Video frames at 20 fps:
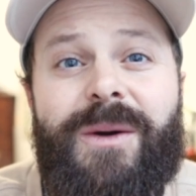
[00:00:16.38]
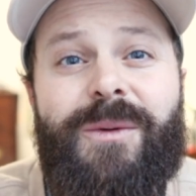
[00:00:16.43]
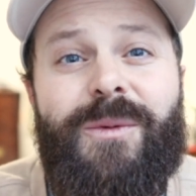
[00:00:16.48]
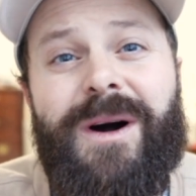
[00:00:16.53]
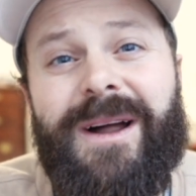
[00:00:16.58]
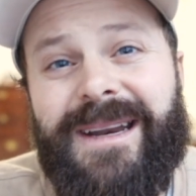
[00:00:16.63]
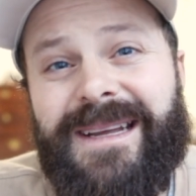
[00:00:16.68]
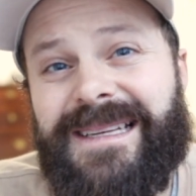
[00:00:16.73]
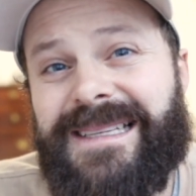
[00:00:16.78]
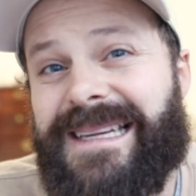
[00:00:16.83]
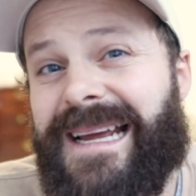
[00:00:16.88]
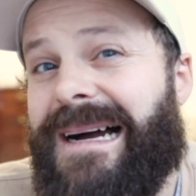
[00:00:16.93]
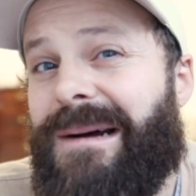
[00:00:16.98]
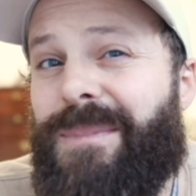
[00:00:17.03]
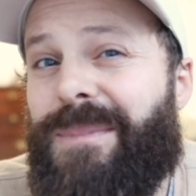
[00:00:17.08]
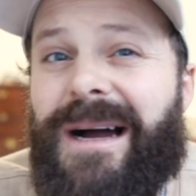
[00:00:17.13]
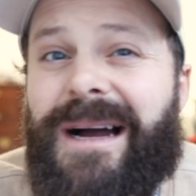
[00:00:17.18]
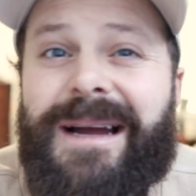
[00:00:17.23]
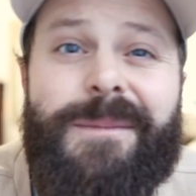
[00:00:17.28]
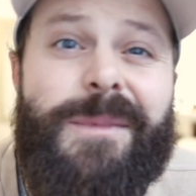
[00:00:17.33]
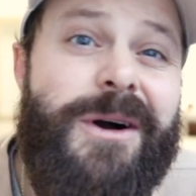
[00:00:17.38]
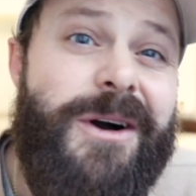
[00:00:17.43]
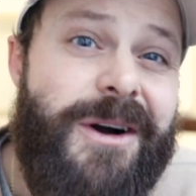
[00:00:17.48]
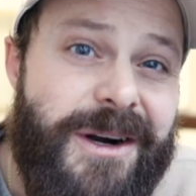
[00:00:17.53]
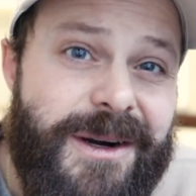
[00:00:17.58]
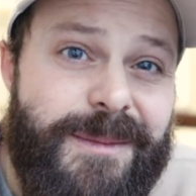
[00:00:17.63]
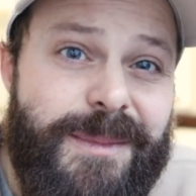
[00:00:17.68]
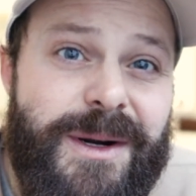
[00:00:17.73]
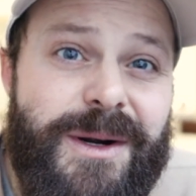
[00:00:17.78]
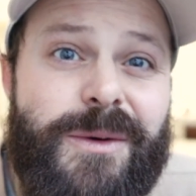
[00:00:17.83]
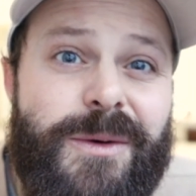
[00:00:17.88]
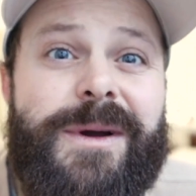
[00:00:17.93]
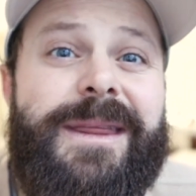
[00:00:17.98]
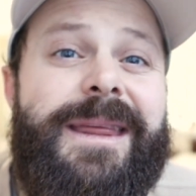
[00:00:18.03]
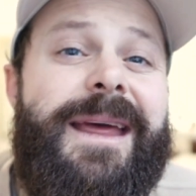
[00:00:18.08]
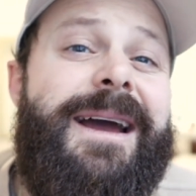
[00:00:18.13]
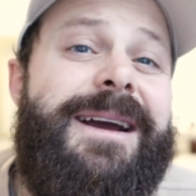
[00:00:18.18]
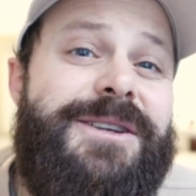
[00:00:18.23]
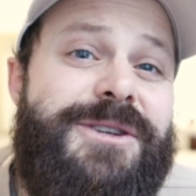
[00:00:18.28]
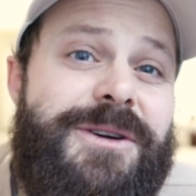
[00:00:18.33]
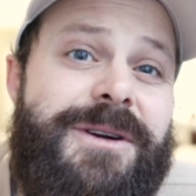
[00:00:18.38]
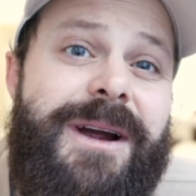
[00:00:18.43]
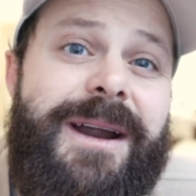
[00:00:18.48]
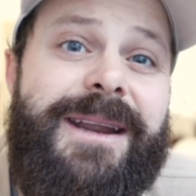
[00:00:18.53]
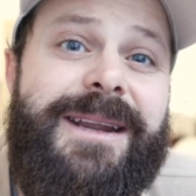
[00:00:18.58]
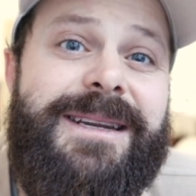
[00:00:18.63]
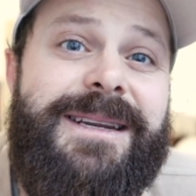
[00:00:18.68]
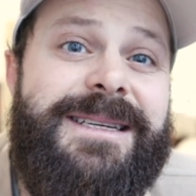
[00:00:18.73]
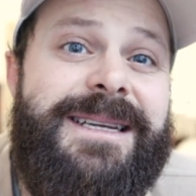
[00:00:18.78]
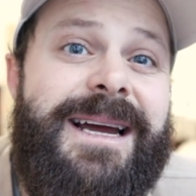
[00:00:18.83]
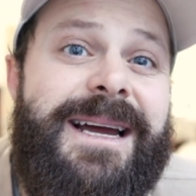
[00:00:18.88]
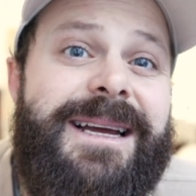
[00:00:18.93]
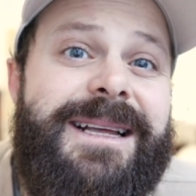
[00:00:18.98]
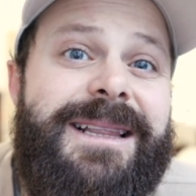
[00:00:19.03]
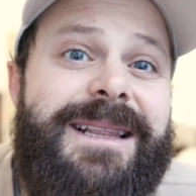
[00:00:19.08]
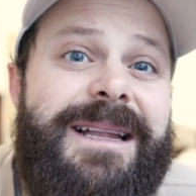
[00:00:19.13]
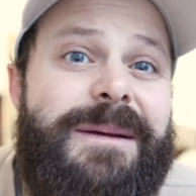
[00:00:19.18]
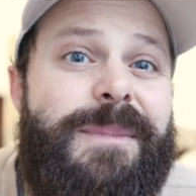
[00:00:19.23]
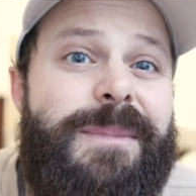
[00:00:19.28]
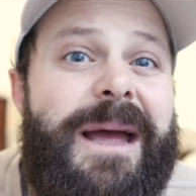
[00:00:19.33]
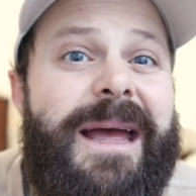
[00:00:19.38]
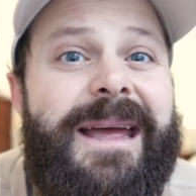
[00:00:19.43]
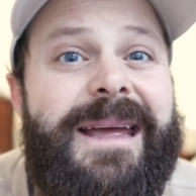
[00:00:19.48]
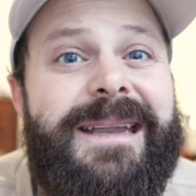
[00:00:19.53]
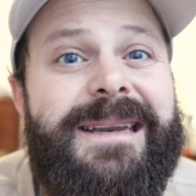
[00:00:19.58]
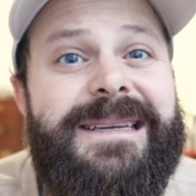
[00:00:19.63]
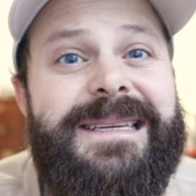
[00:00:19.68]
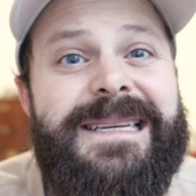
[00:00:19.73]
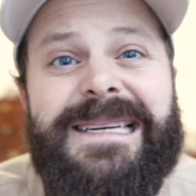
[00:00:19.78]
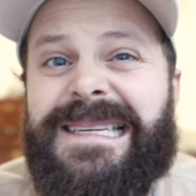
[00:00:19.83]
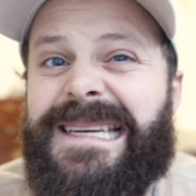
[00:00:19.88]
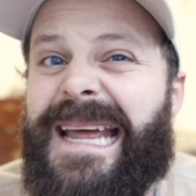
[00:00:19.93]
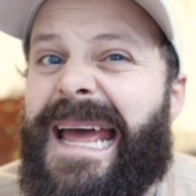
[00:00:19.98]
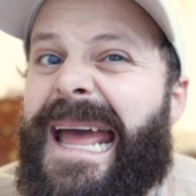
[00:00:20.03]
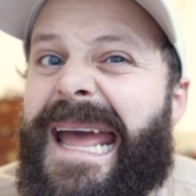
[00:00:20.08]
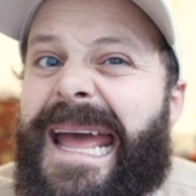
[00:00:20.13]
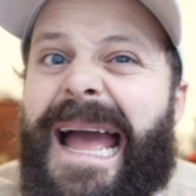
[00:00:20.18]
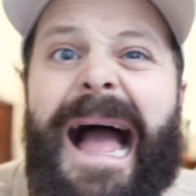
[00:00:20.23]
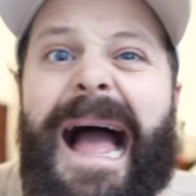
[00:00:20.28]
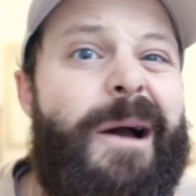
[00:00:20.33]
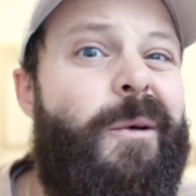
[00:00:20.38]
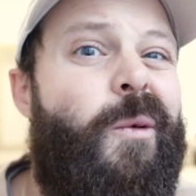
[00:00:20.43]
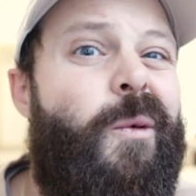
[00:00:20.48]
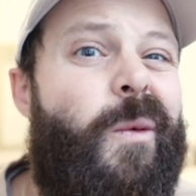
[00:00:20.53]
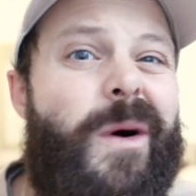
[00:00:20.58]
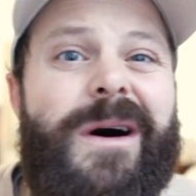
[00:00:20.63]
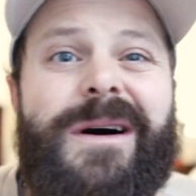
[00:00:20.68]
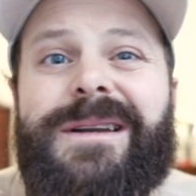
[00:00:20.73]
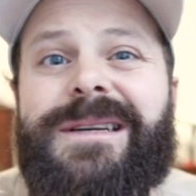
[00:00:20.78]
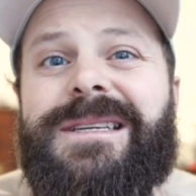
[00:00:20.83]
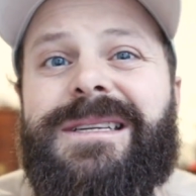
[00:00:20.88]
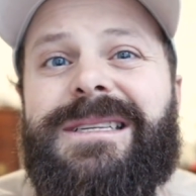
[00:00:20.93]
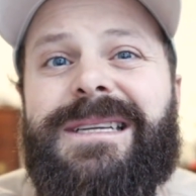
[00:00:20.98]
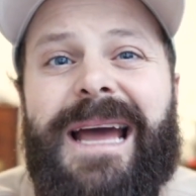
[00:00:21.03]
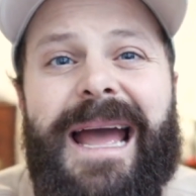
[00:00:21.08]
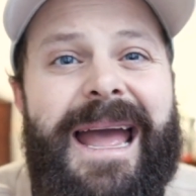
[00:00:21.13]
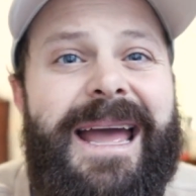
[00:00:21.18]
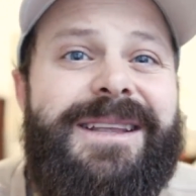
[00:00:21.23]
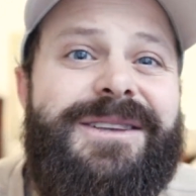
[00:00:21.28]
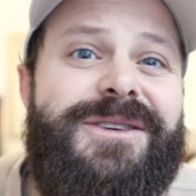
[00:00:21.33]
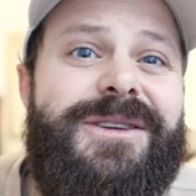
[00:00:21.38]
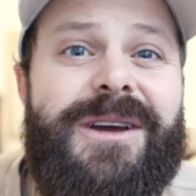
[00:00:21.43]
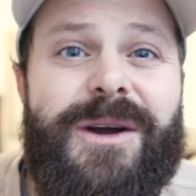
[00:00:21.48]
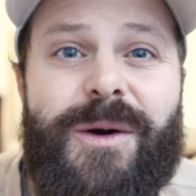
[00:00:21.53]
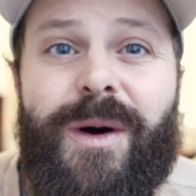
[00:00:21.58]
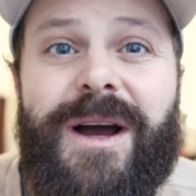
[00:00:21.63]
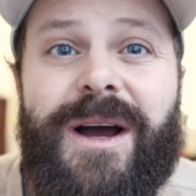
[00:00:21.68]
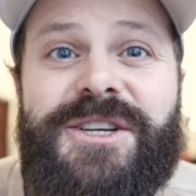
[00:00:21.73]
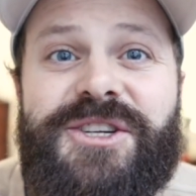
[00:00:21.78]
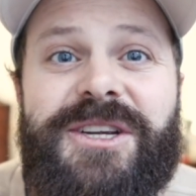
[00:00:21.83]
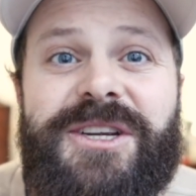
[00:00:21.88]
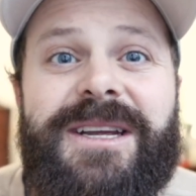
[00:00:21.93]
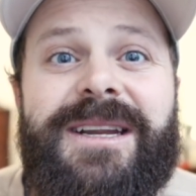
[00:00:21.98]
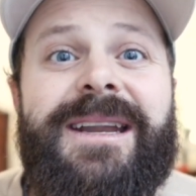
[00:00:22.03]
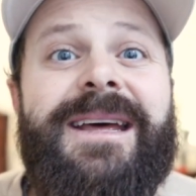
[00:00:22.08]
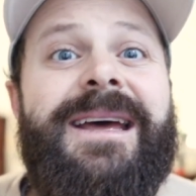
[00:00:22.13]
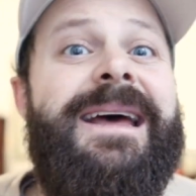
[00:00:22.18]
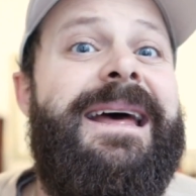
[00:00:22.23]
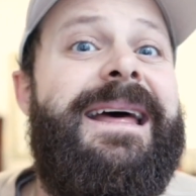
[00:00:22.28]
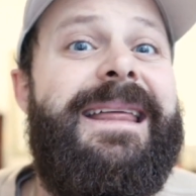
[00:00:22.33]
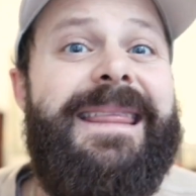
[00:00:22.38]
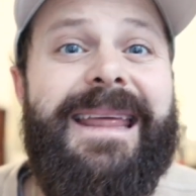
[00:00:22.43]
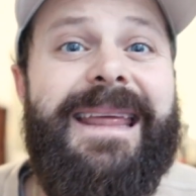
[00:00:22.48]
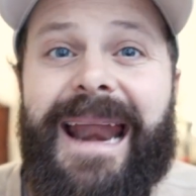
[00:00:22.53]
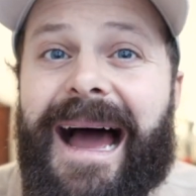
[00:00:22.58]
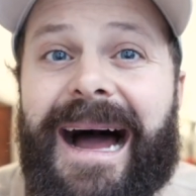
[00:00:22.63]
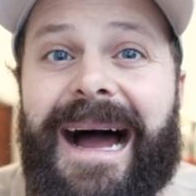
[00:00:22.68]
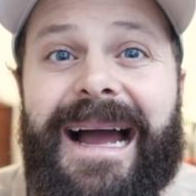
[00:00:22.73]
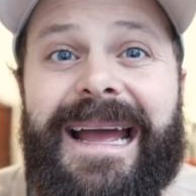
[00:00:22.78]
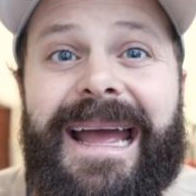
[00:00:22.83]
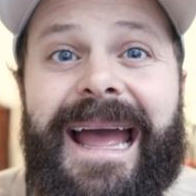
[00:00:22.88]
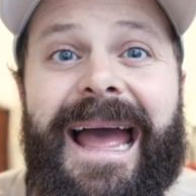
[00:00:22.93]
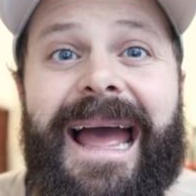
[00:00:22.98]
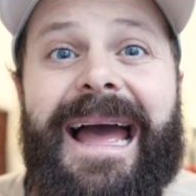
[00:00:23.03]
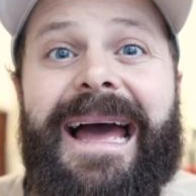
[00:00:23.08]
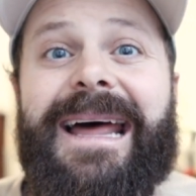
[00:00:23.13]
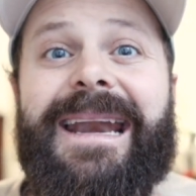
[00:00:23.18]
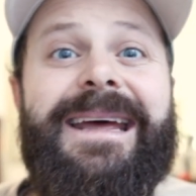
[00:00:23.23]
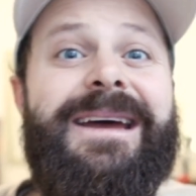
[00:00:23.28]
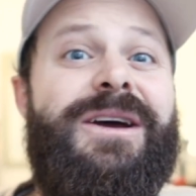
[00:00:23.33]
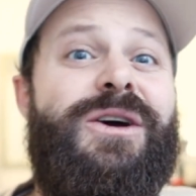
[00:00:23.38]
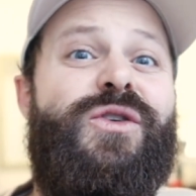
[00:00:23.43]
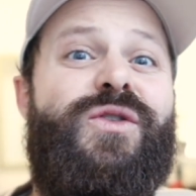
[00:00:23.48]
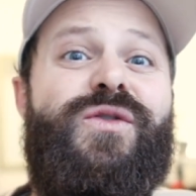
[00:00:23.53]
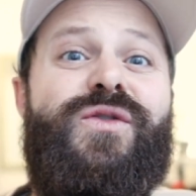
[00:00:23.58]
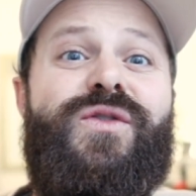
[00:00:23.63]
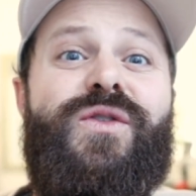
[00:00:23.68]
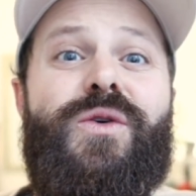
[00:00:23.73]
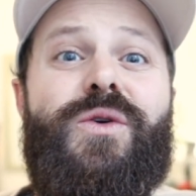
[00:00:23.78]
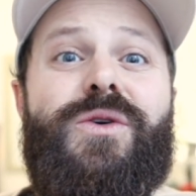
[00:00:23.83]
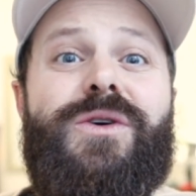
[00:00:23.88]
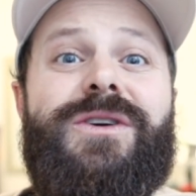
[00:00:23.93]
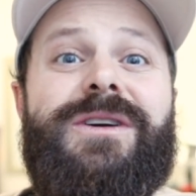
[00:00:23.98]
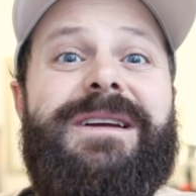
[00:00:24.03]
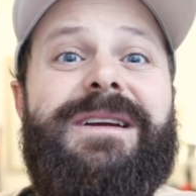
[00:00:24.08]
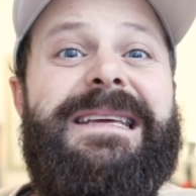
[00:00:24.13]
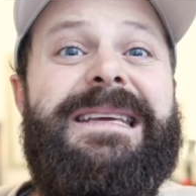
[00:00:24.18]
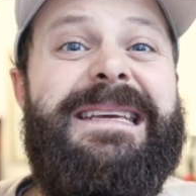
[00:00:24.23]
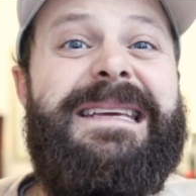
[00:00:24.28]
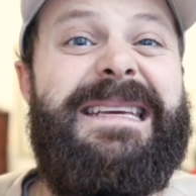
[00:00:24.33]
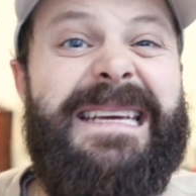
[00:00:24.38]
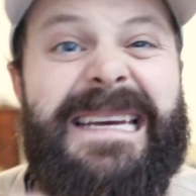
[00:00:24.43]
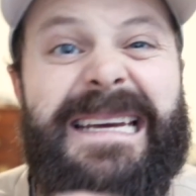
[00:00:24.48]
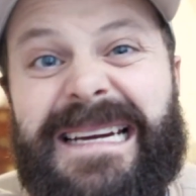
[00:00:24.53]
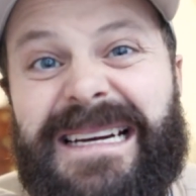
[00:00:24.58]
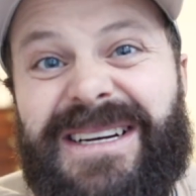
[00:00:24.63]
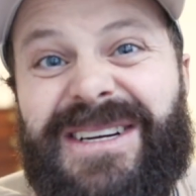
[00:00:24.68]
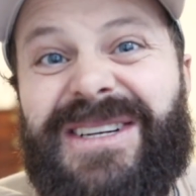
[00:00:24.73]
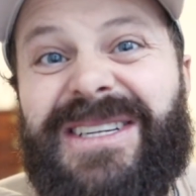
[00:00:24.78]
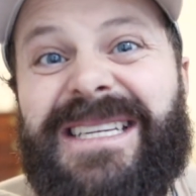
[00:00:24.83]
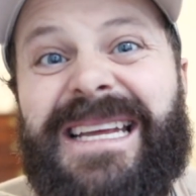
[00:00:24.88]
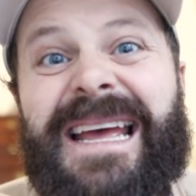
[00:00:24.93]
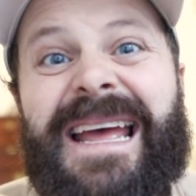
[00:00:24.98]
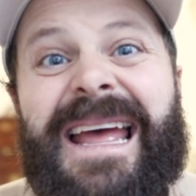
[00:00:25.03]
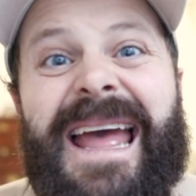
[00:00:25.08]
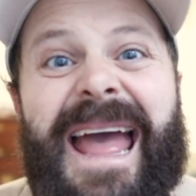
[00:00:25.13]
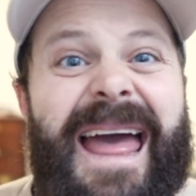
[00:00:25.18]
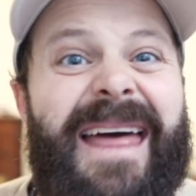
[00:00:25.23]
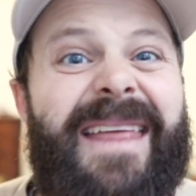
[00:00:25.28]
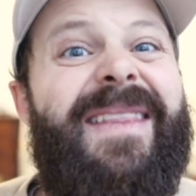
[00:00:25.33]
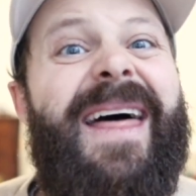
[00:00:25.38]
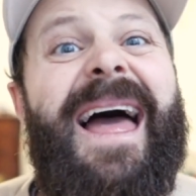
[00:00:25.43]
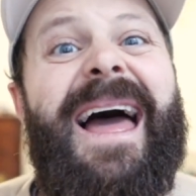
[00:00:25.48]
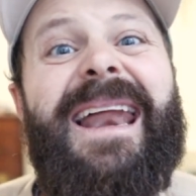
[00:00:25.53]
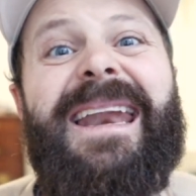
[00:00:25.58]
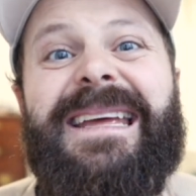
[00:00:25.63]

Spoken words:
What is up? I'm Harbor with Extra Credit Design Club, and today I want to answer the question that I had for years, and that